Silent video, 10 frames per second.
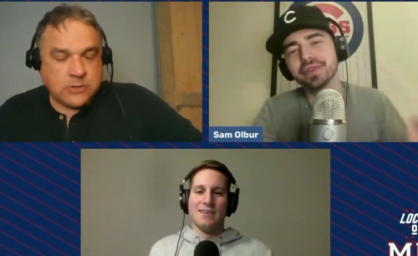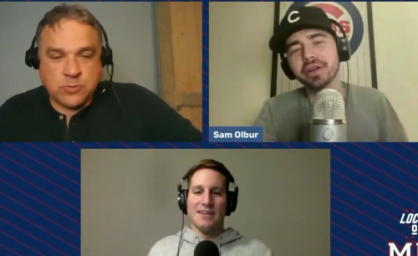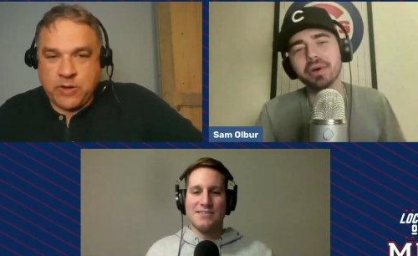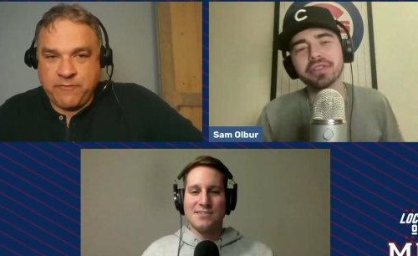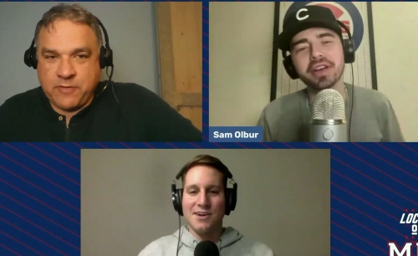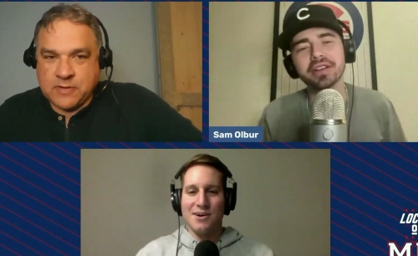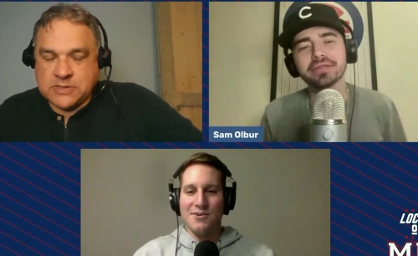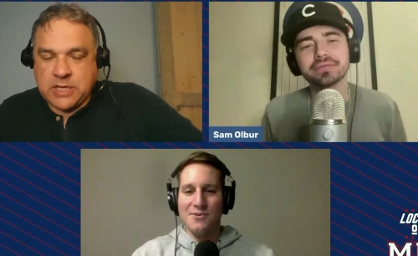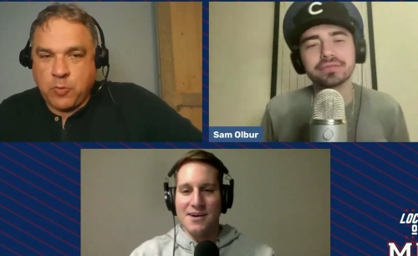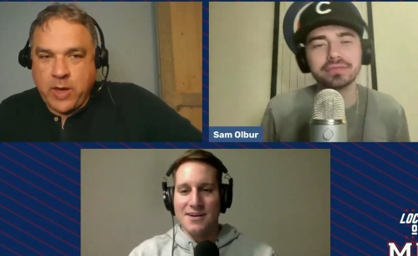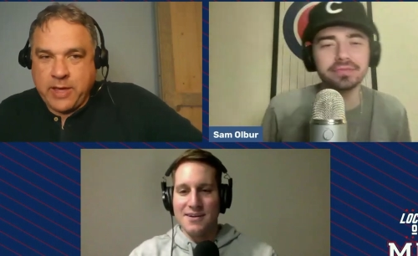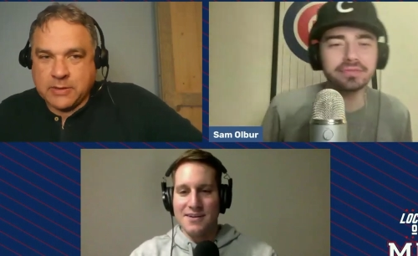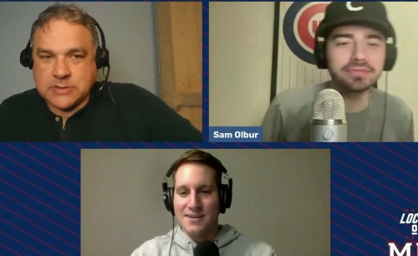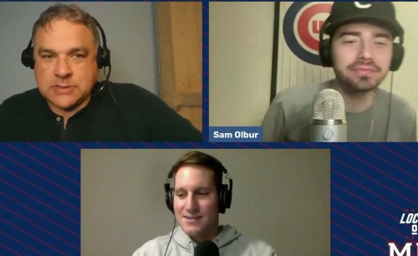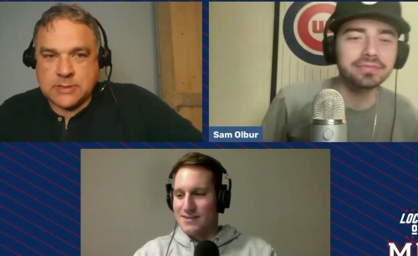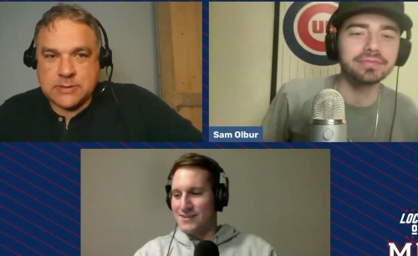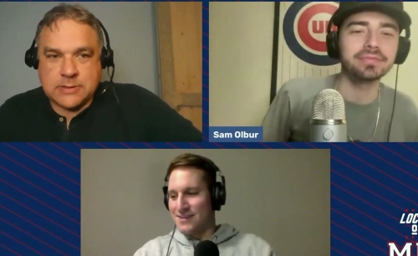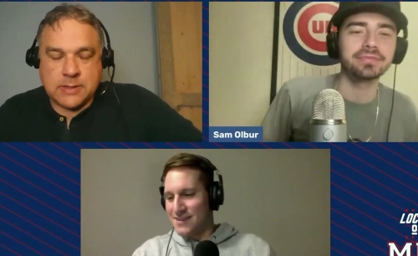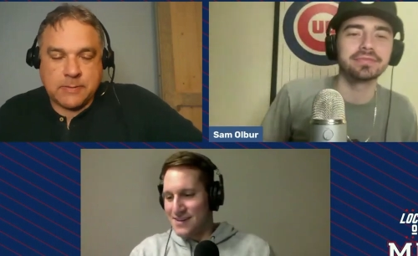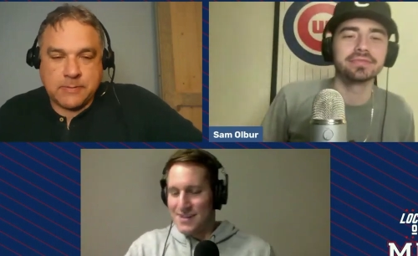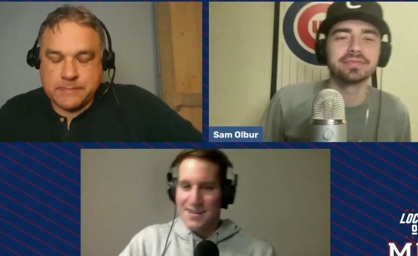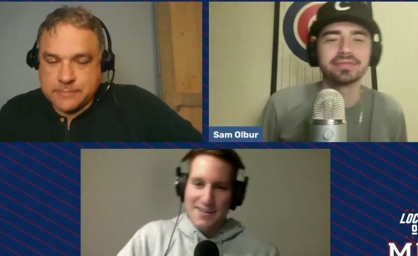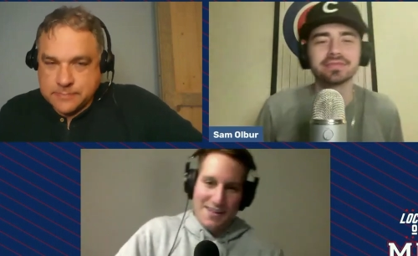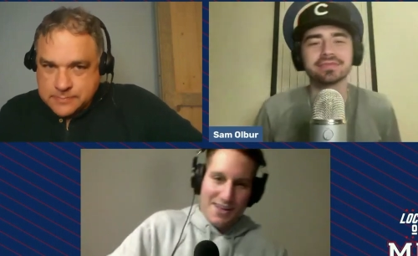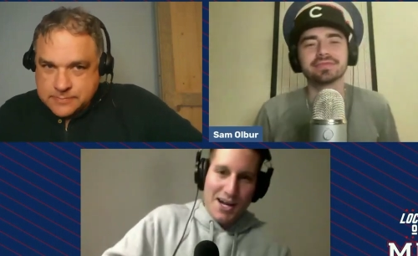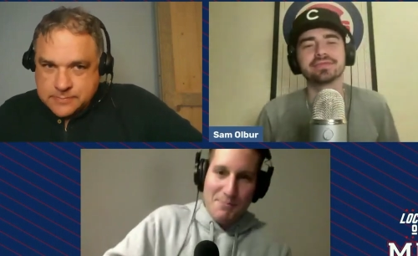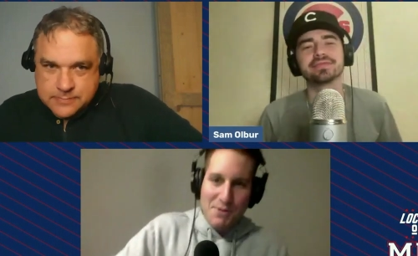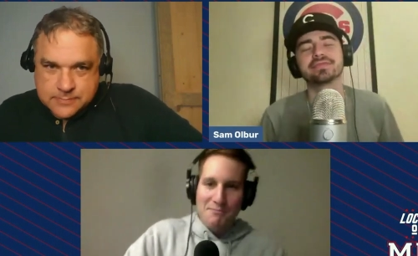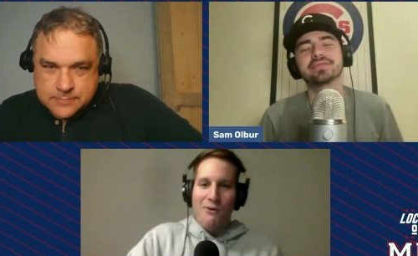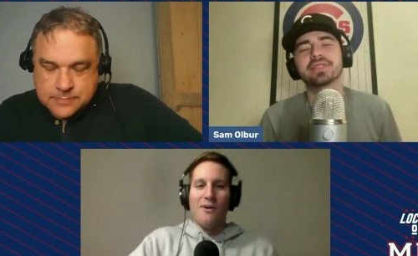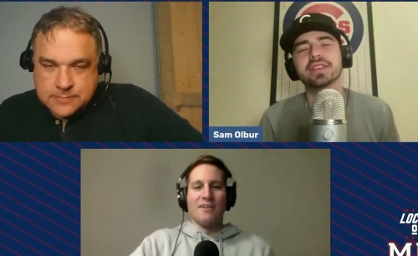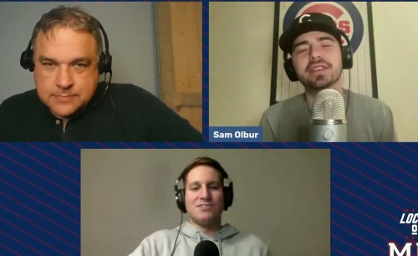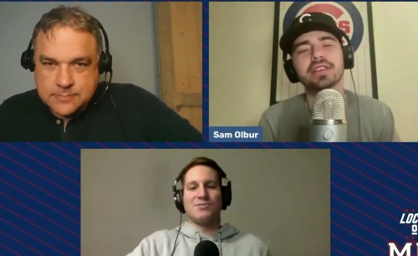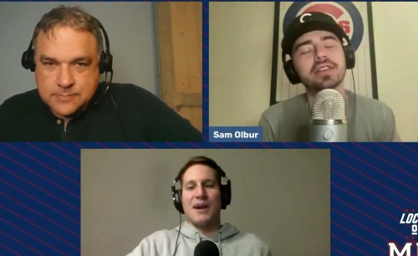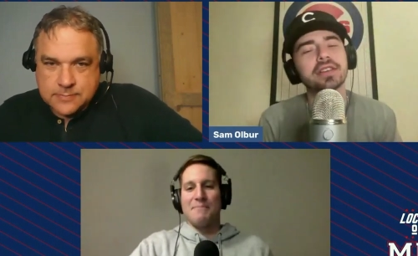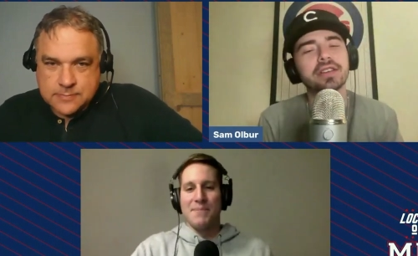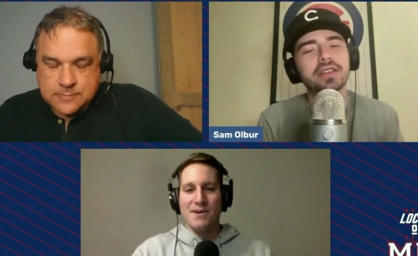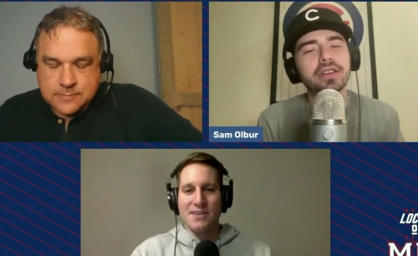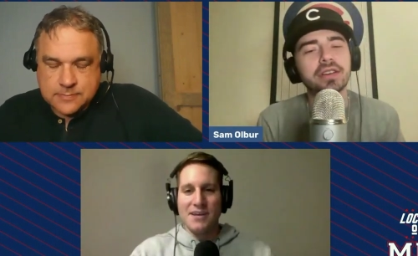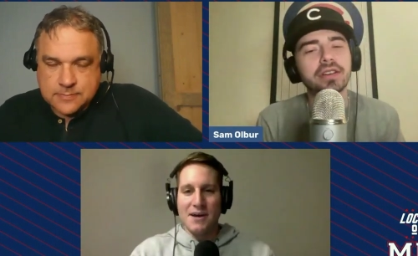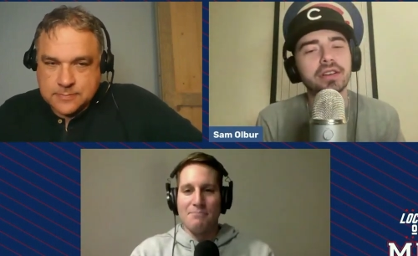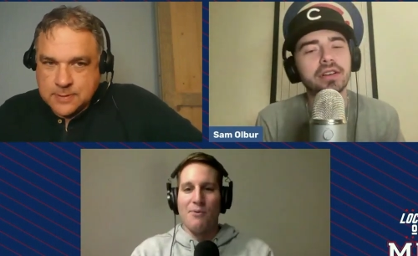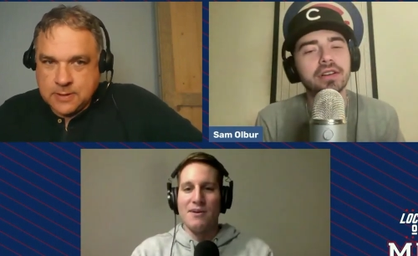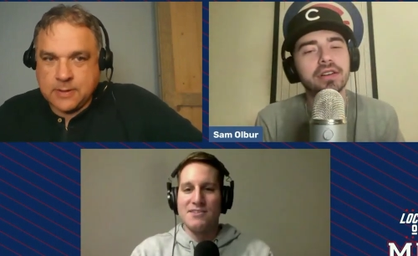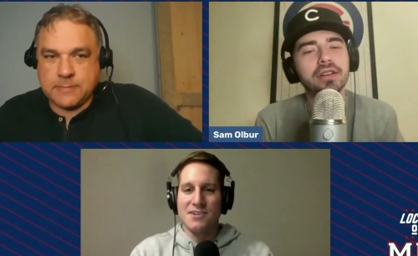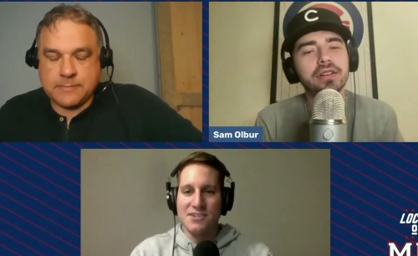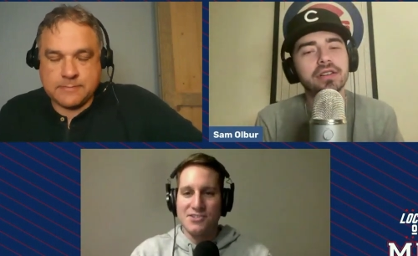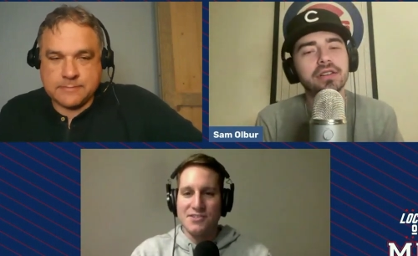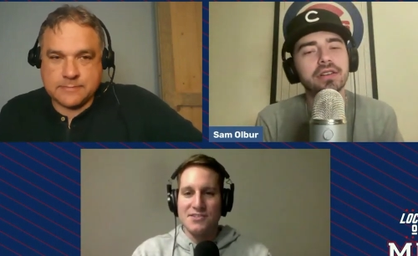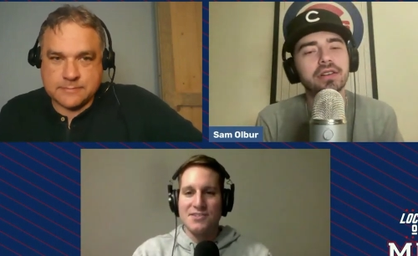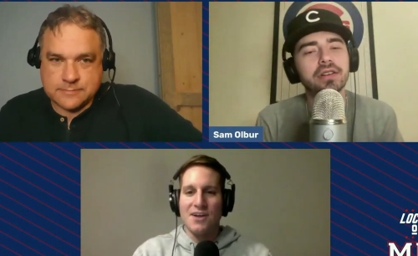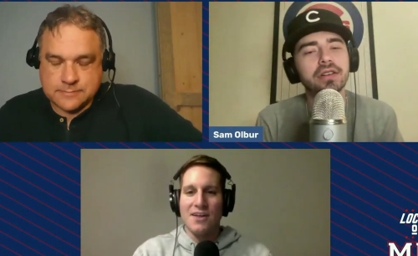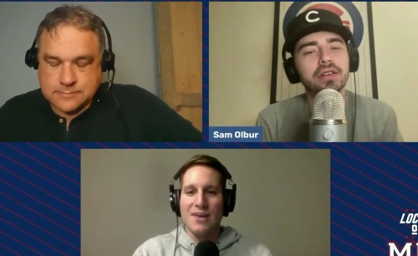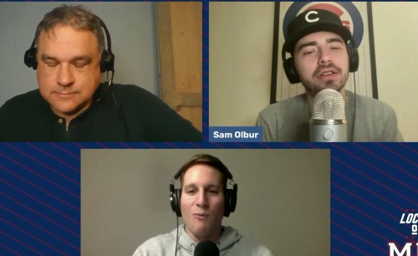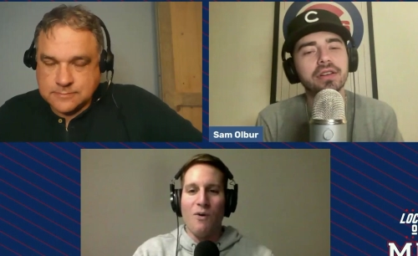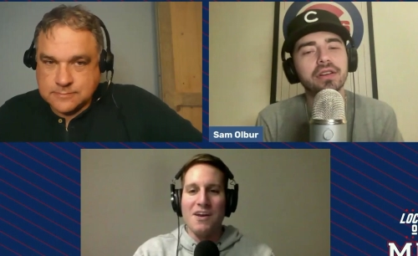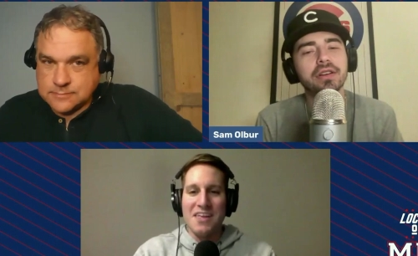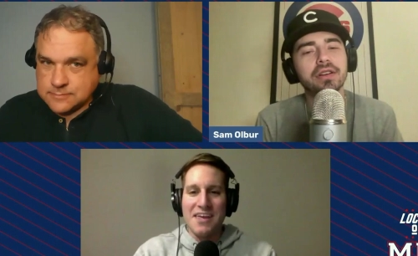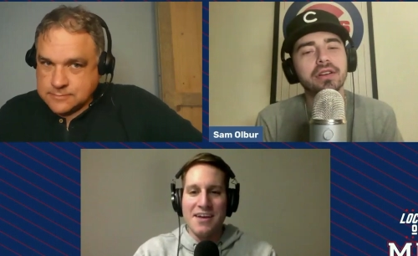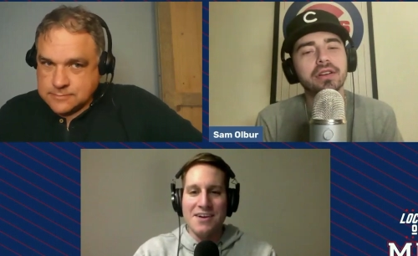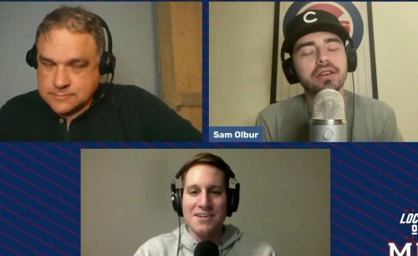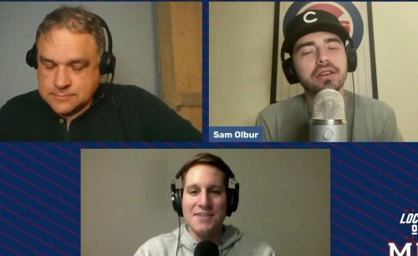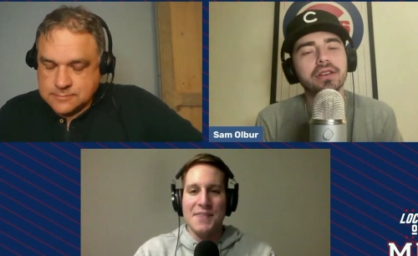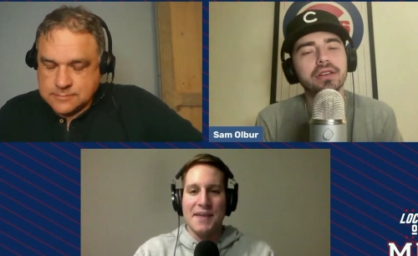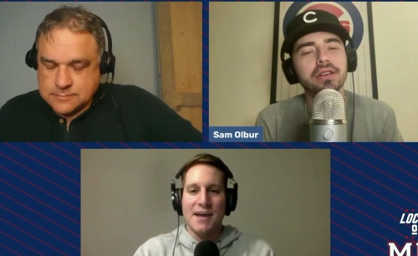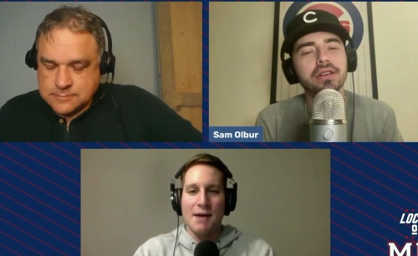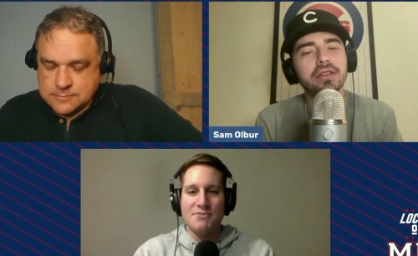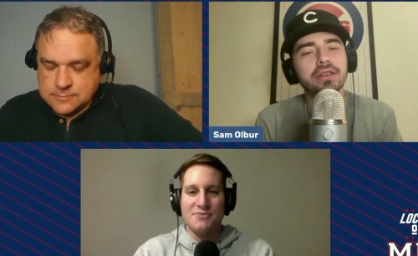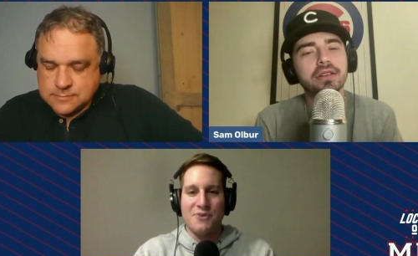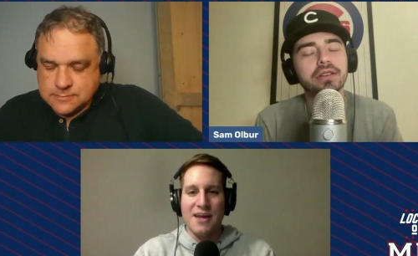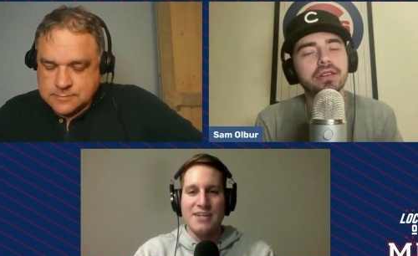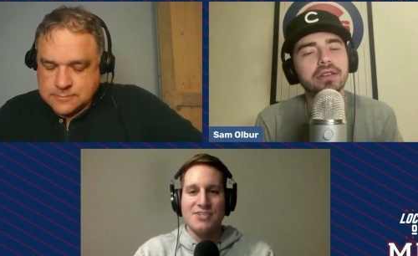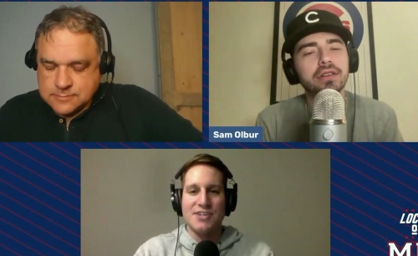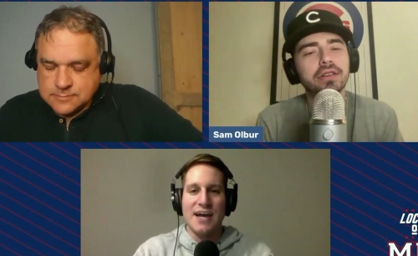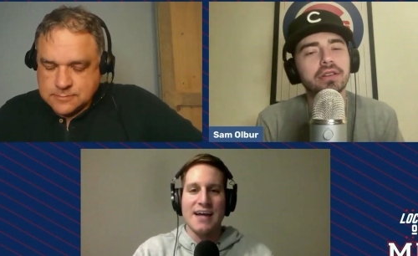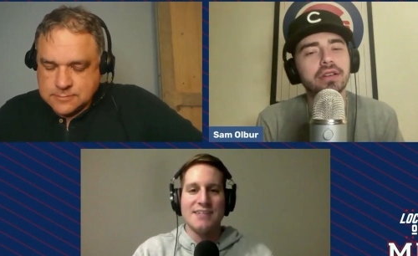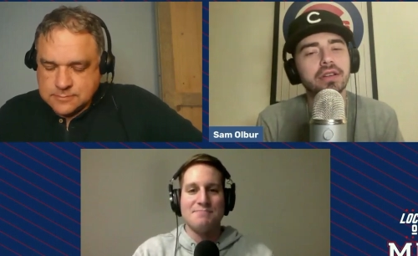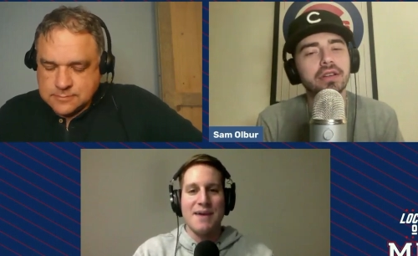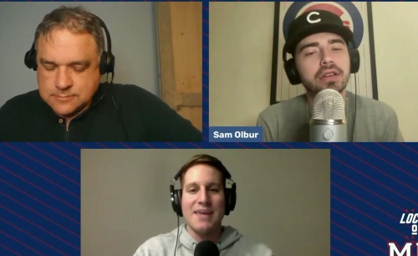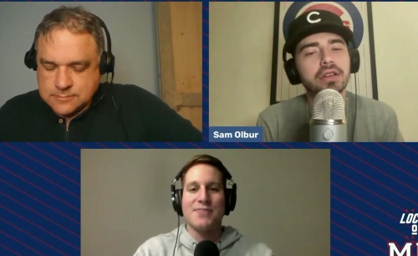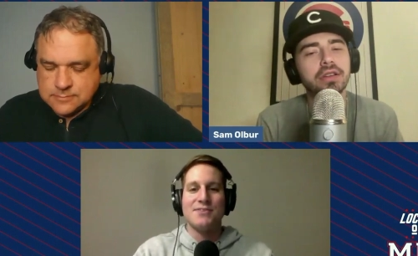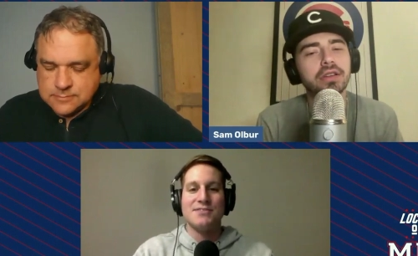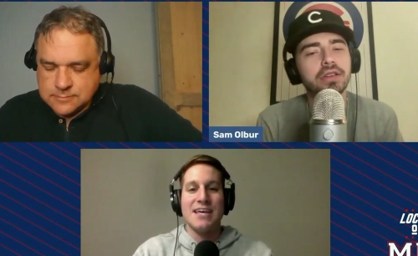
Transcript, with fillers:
Speaker 1: I was Very waiting well for you to say uh, whales. So
Speaker 2: a couple more. Let's try to build a, a points right. cushion, Sully. And what year did the Cubs franchise make their